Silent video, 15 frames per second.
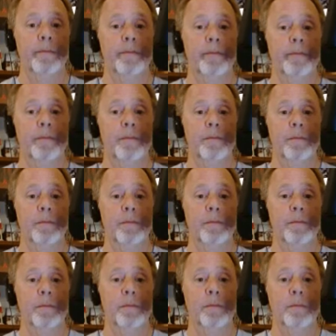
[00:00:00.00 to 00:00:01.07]

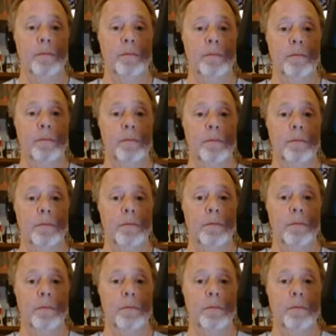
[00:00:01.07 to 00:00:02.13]

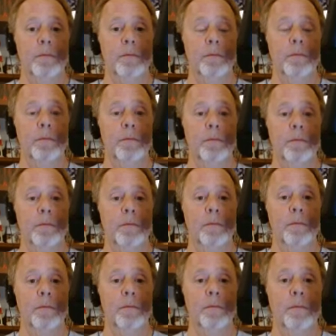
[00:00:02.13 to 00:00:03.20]

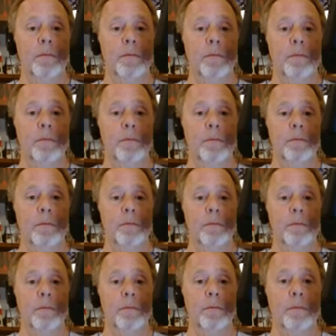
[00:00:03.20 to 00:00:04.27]

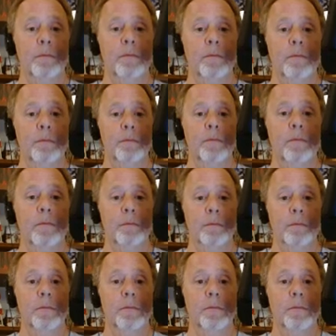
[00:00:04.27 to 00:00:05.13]
This person isn't speaking.